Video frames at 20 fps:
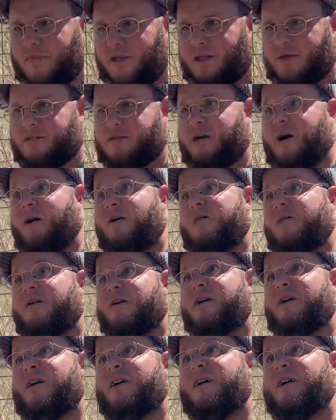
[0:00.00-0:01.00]
So
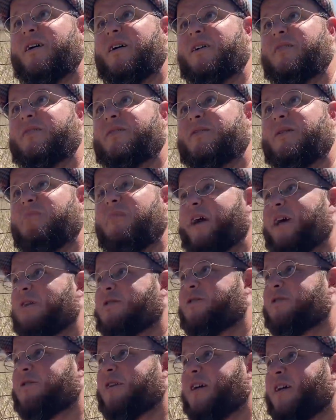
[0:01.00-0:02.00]
this is a pear
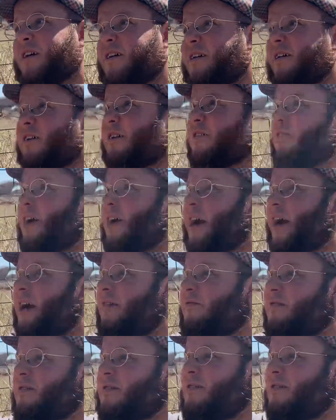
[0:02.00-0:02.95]
tree graft.